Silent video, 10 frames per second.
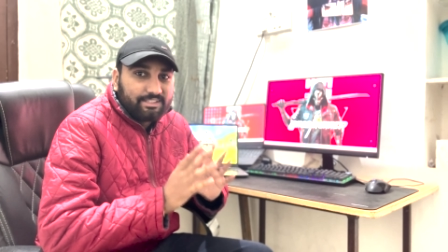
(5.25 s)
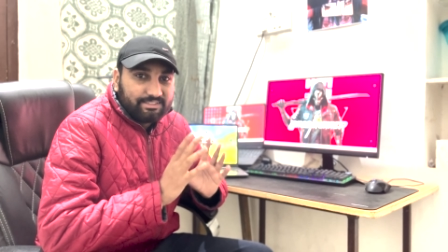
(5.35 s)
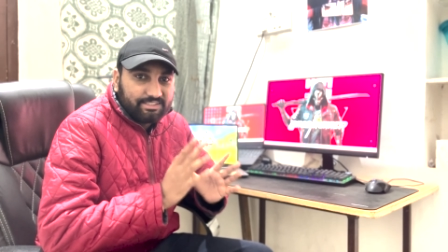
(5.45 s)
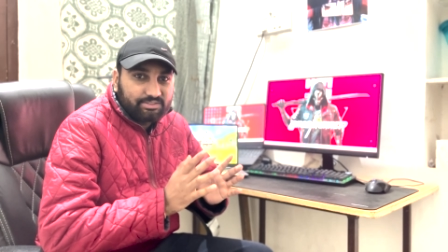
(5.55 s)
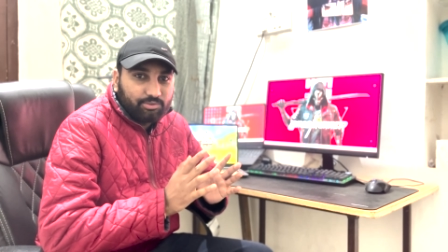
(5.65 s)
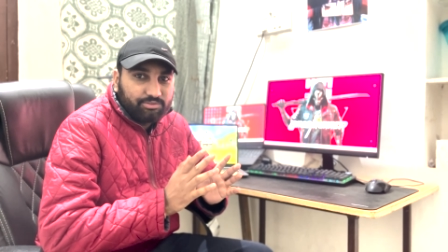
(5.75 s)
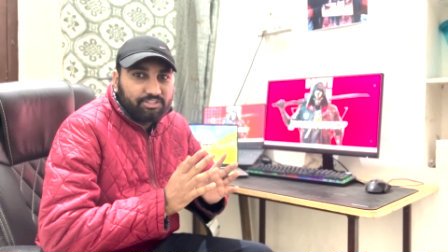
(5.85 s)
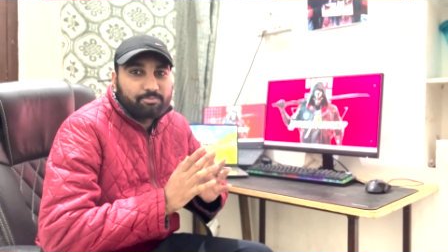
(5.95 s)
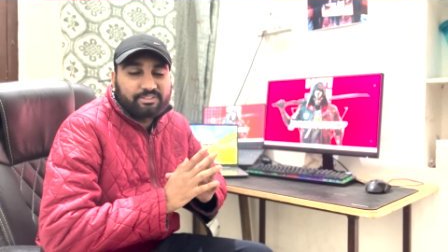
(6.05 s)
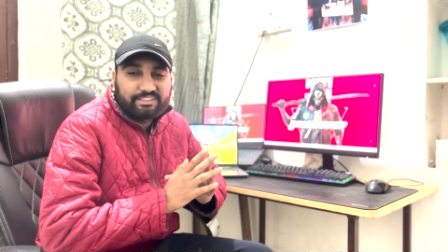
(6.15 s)
This course
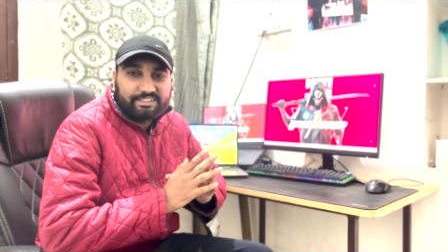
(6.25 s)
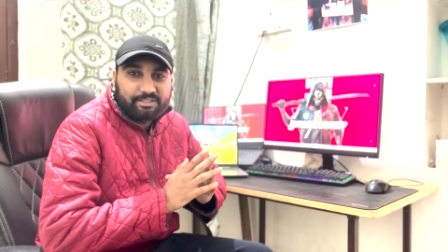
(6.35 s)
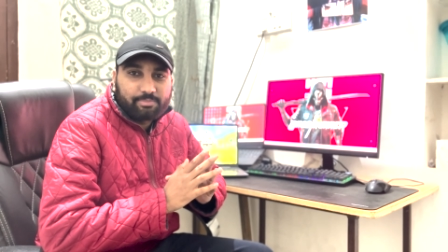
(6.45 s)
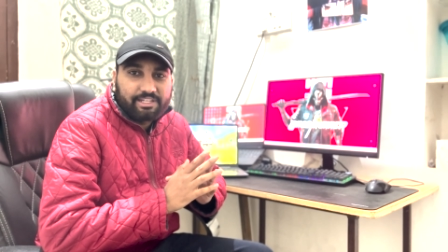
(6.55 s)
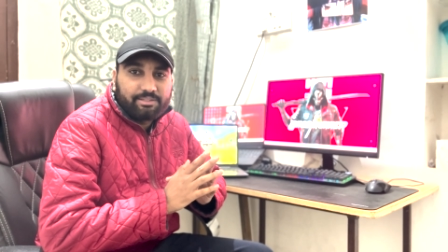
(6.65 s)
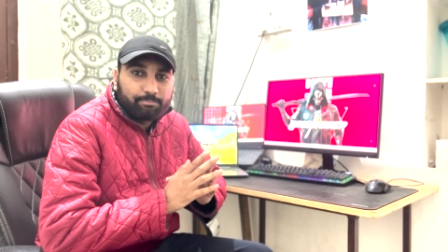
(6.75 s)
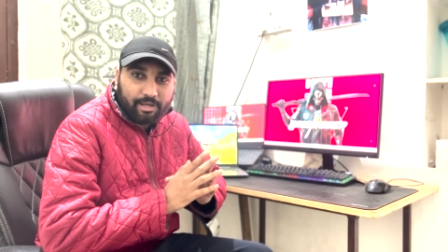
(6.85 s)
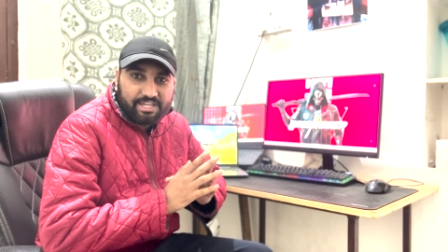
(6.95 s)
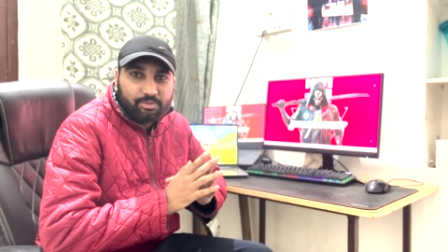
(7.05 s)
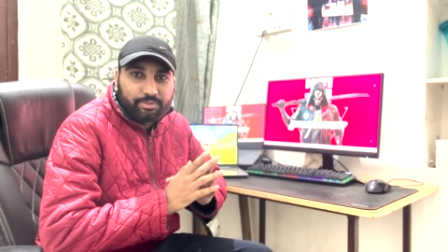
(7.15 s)
is presented by
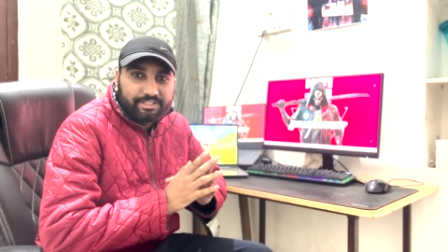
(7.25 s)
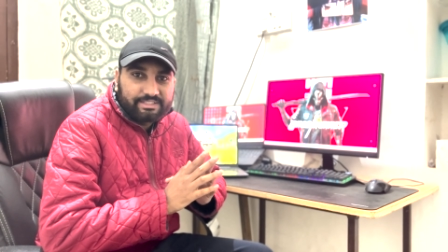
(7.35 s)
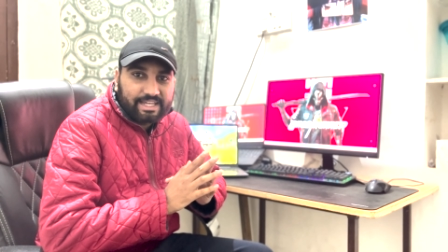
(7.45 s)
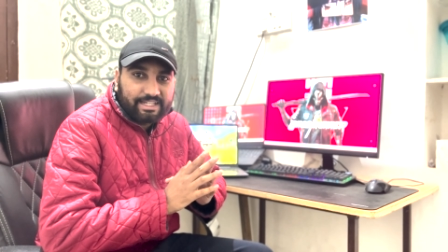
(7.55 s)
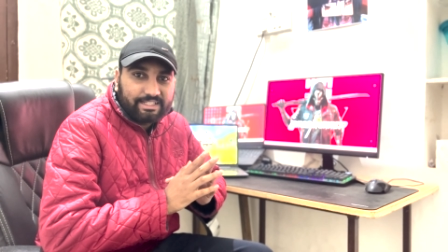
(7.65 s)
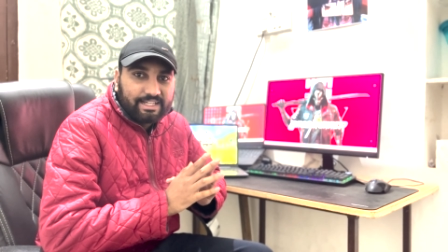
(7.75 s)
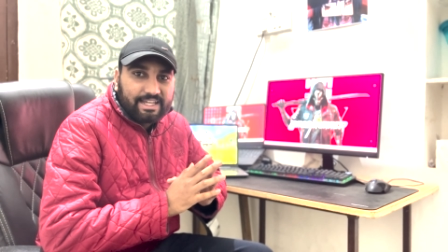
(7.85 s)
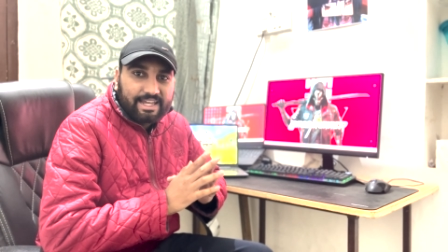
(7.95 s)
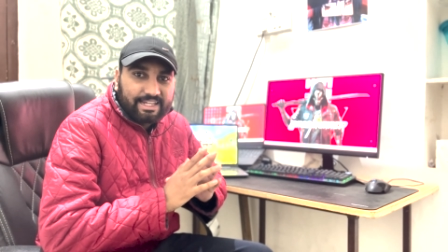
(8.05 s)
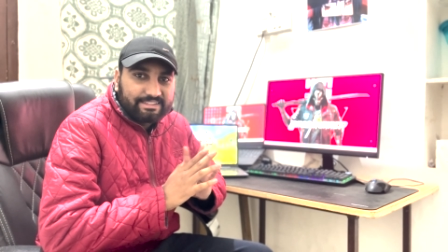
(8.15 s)
PyCoding Tech
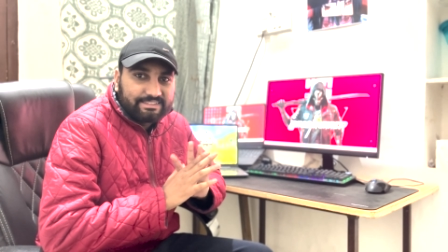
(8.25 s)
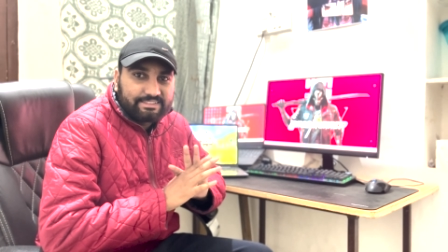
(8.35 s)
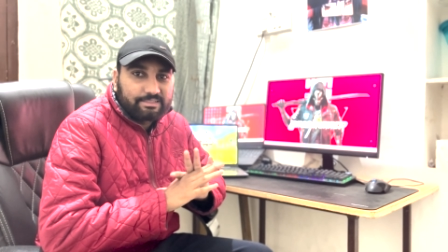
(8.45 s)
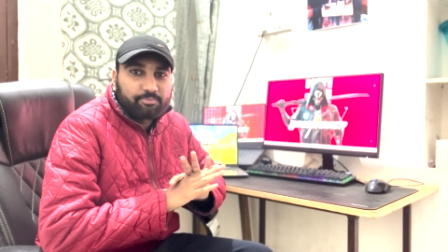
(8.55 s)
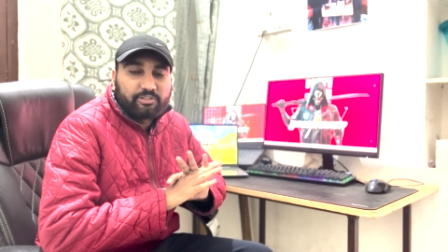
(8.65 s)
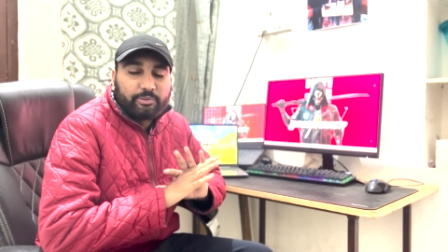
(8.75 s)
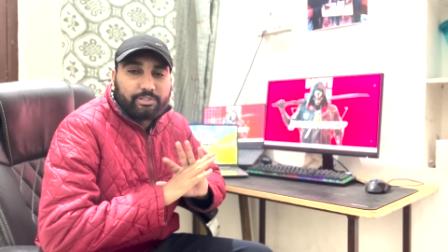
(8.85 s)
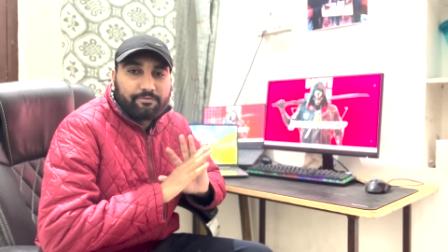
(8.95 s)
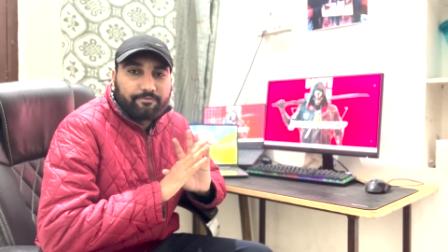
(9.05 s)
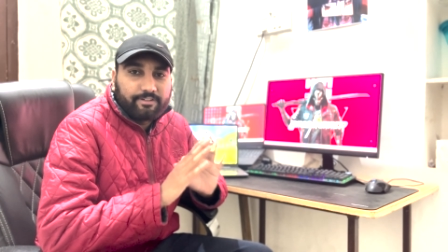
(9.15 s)
and this is
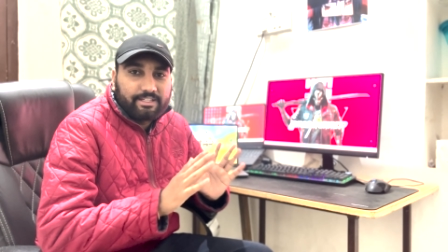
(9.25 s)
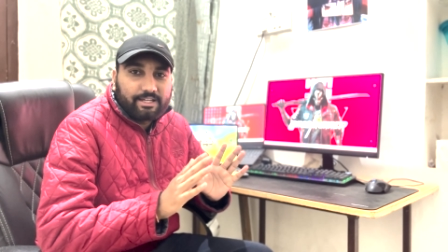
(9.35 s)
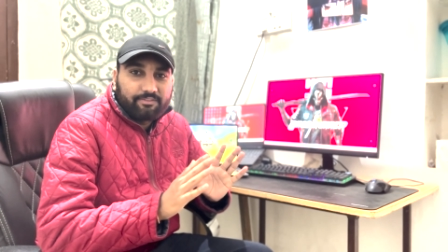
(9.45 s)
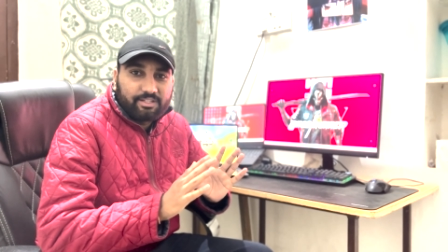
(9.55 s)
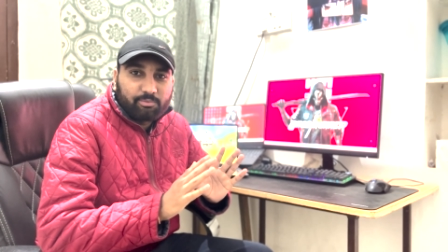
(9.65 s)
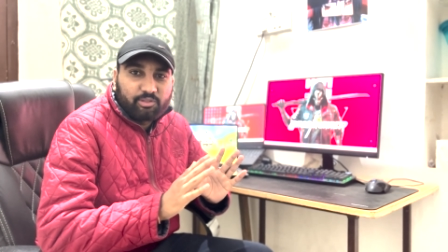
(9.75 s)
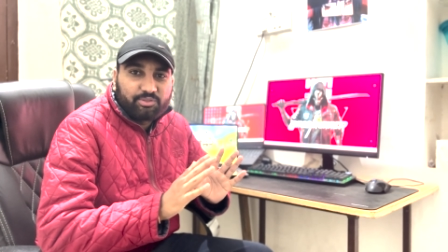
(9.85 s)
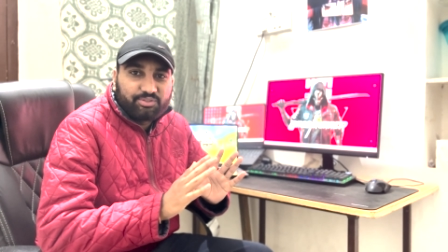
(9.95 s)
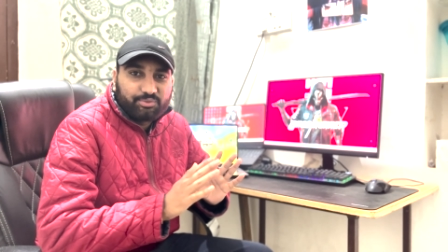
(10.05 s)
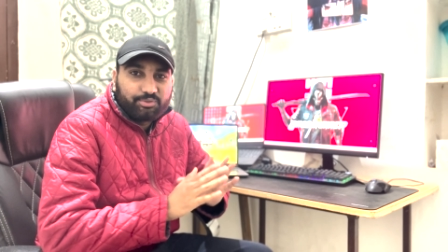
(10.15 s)
absolutely free available
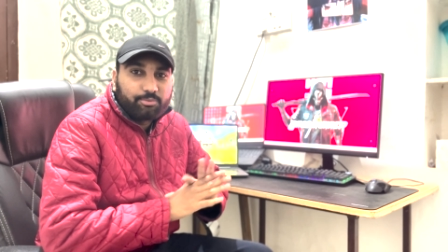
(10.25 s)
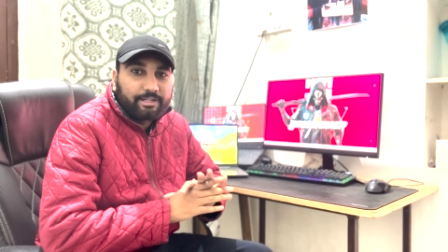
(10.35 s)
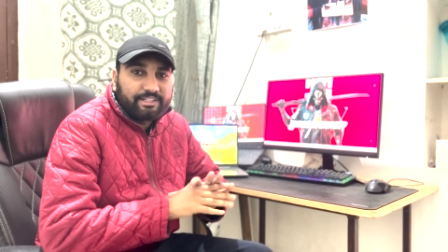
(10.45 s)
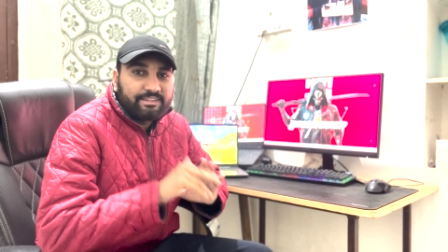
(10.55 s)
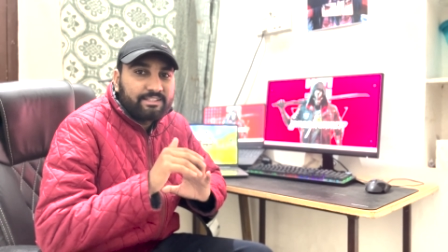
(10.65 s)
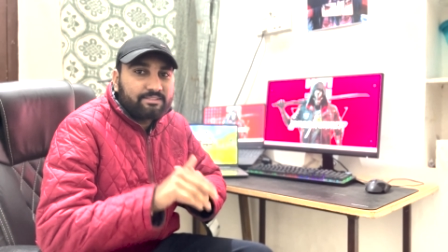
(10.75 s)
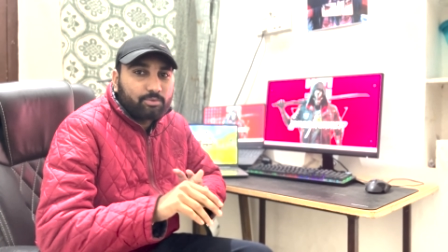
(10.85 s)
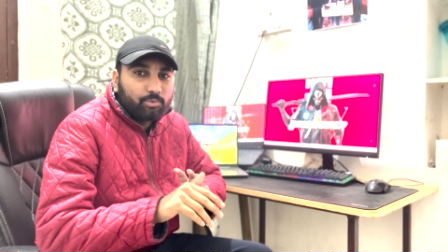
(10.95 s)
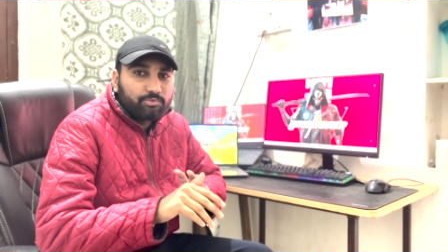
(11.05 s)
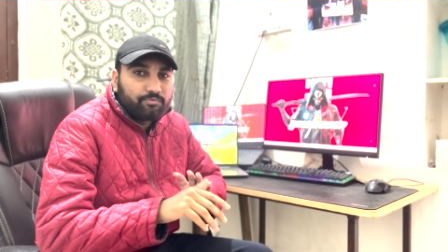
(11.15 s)
on YouTube and in this
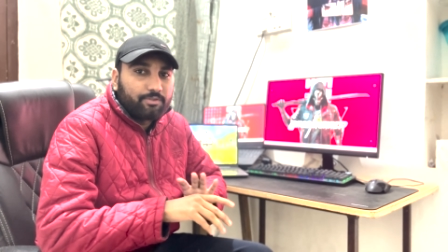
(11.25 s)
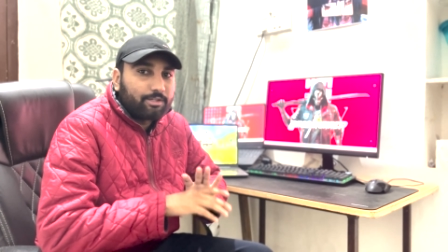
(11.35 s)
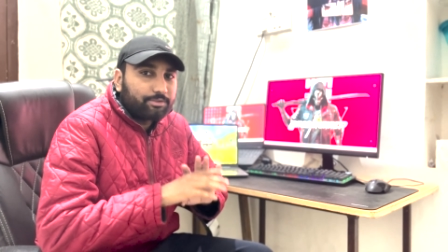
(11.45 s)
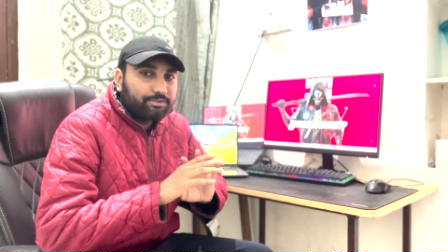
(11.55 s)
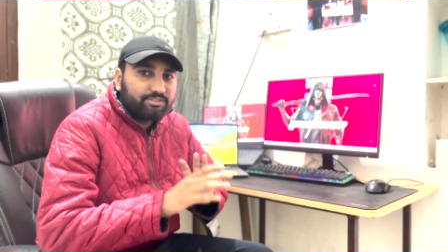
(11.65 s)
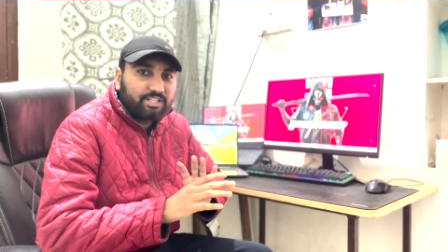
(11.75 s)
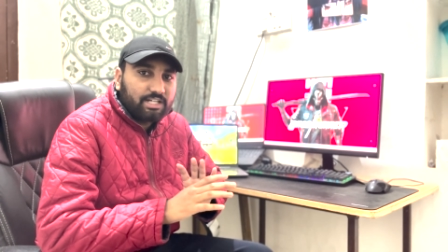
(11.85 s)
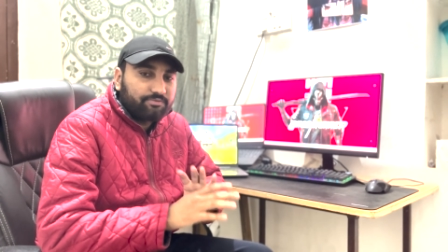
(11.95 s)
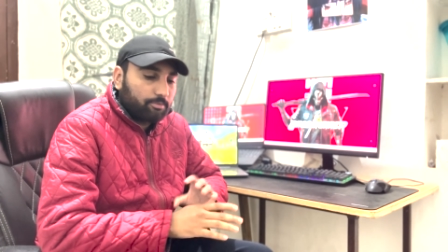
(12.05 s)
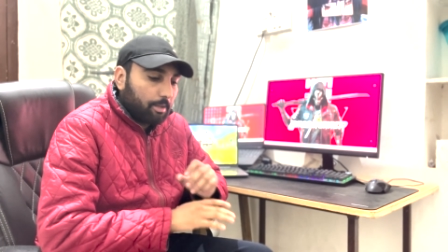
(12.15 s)
course we are going to
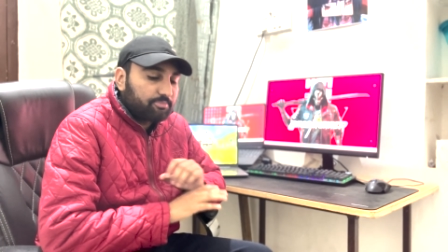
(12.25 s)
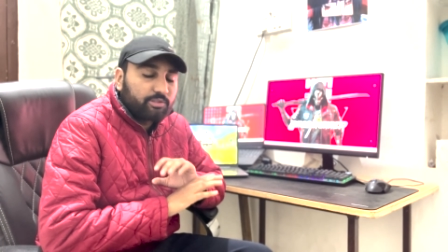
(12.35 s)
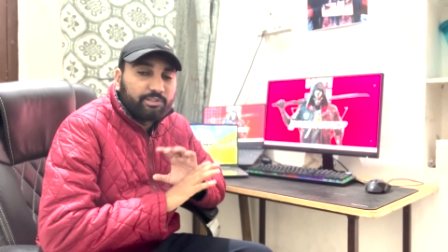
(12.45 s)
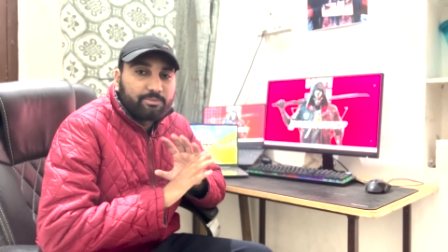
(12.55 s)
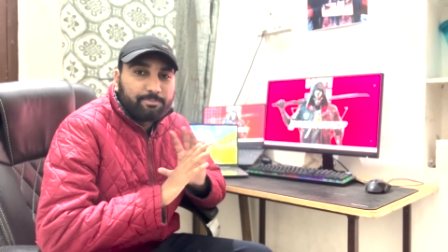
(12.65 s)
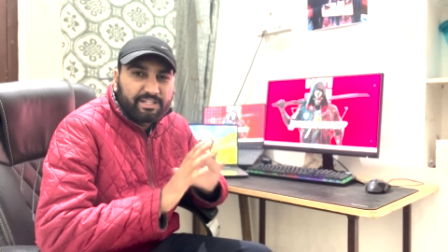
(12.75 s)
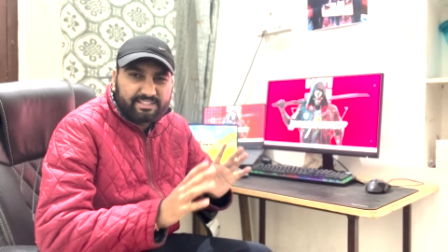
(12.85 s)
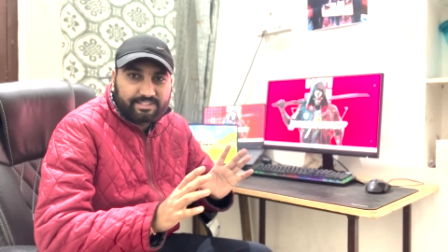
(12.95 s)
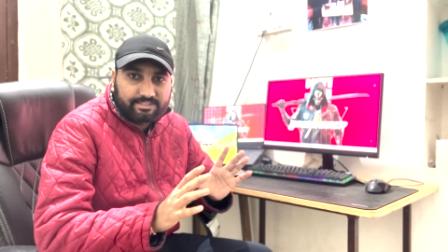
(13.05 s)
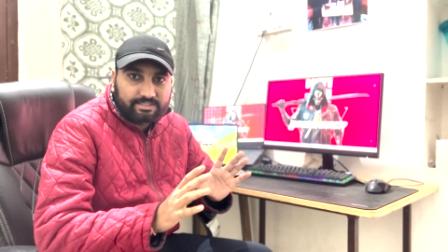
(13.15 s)
start from absolute
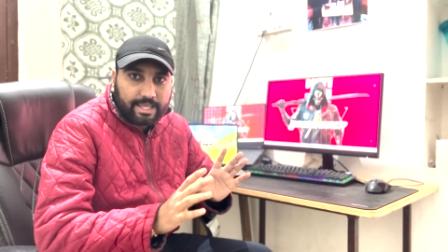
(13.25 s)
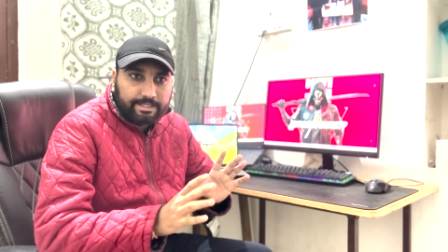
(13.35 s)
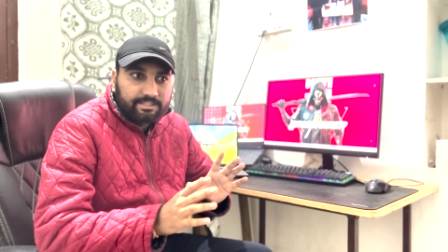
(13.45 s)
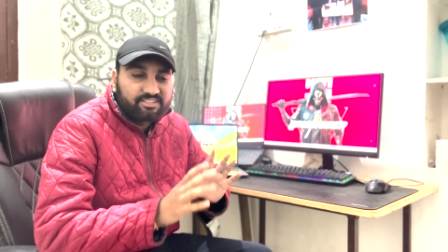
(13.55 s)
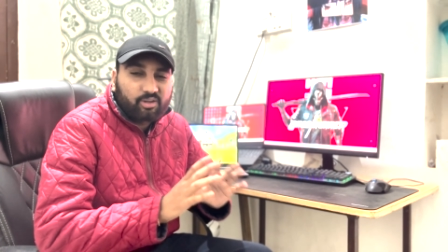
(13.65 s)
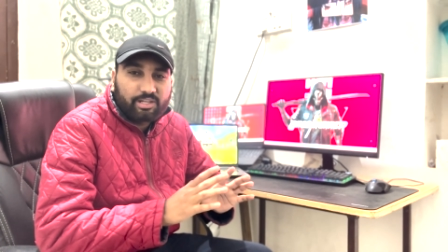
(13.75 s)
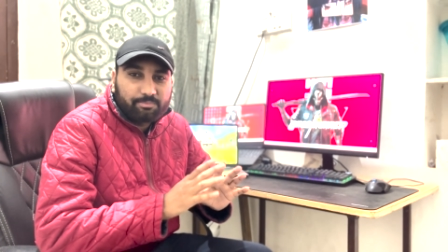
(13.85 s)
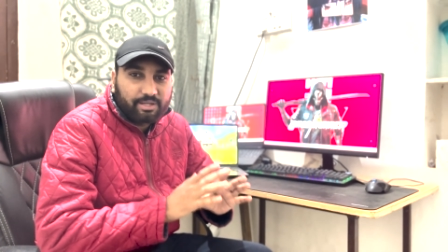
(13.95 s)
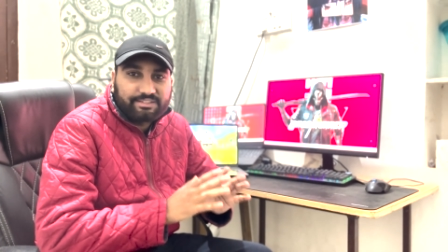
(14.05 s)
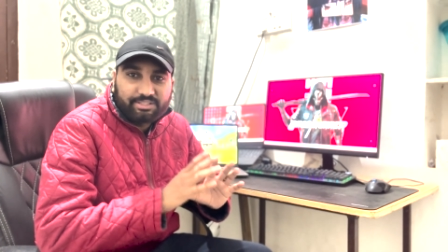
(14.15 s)
basics like
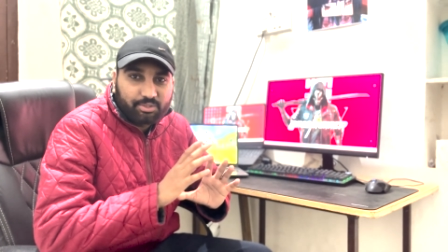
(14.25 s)
installing Python to